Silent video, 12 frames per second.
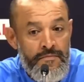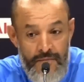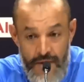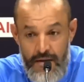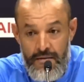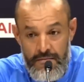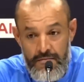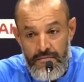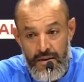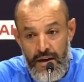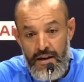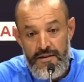Yeah,
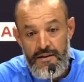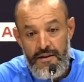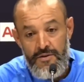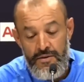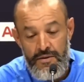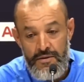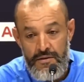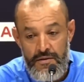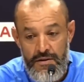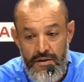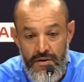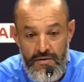like I said to you,
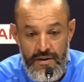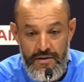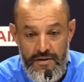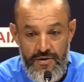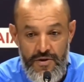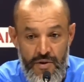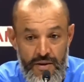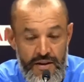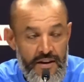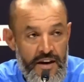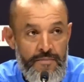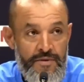the only is Joe
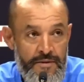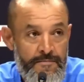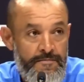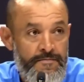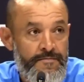and Cameron.